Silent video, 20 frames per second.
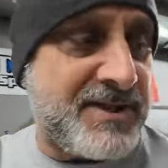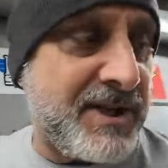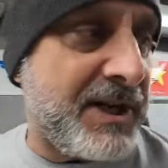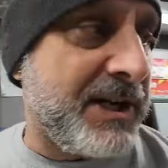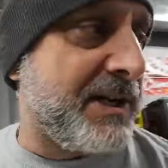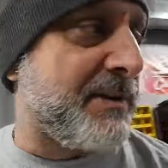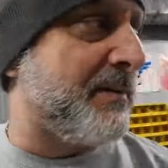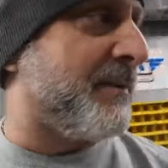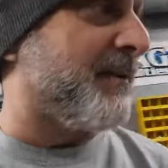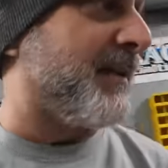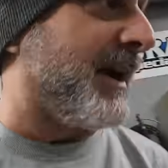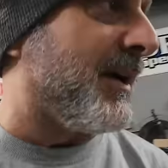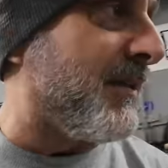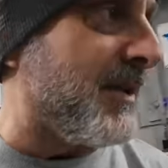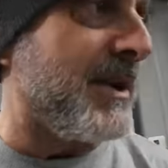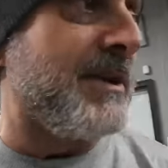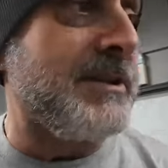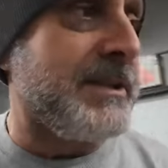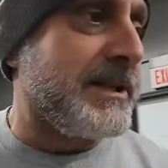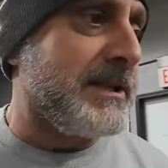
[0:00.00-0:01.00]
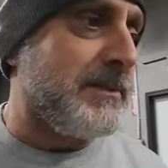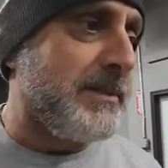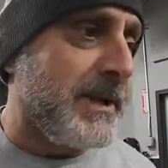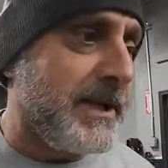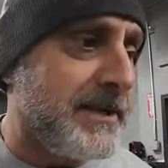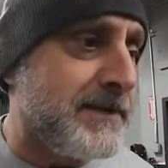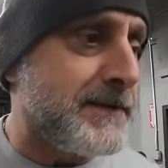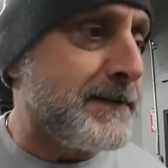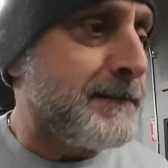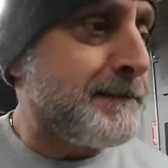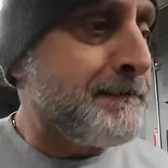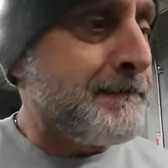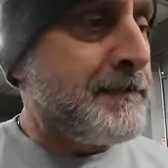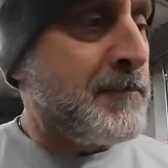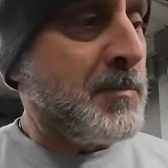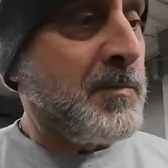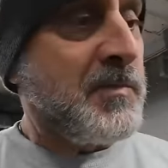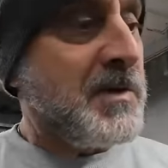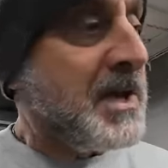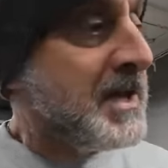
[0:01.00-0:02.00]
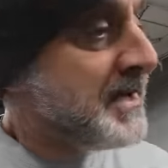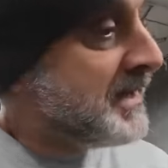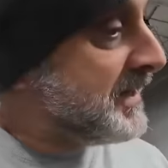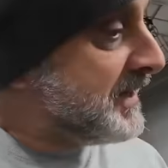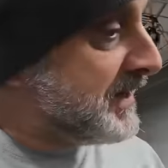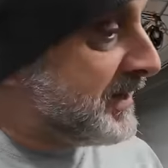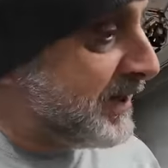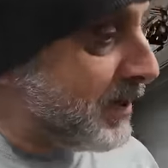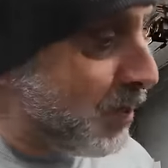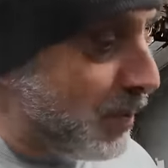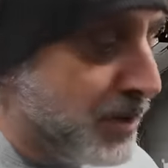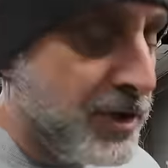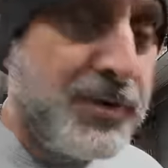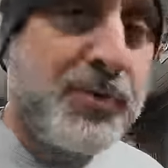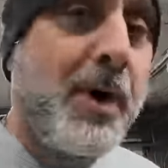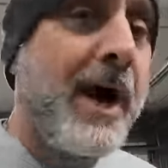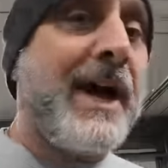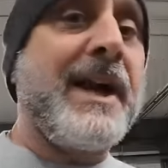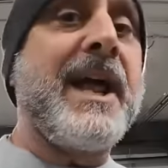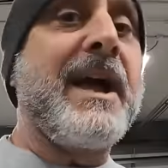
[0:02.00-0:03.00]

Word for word: the interfering a little bit. We tried